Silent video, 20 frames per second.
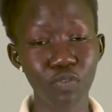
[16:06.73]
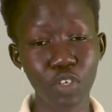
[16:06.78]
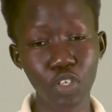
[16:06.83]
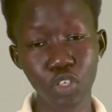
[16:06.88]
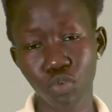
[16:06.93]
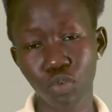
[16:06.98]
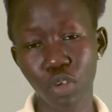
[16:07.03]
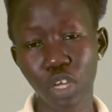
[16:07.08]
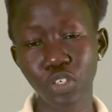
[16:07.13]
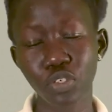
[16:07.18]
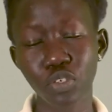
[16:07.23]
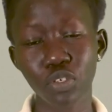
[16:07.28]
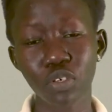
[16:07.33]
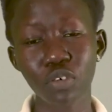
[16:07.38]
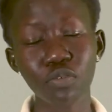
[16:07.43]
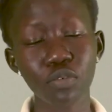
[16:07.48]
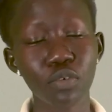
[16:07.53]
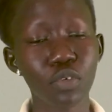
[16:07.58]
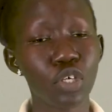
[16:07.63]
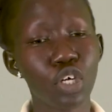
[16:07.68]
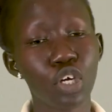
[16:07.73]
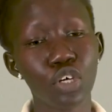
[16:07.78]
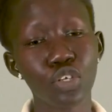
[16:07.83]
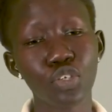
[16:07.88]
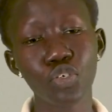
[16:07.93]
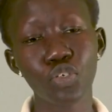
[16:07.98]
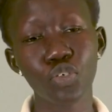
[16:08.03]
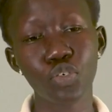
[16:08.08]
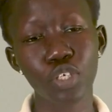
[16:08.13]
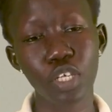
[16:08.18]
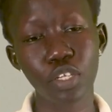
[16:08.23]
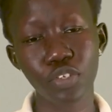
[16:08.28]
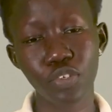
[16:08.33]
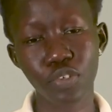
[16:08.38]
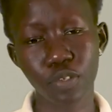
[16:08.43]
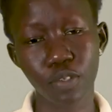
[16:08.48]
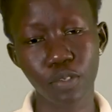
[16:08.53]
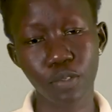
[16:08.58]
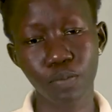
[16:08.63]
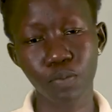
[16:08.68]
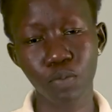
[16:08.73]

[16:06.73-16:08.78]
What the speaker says: destruction of nutrients.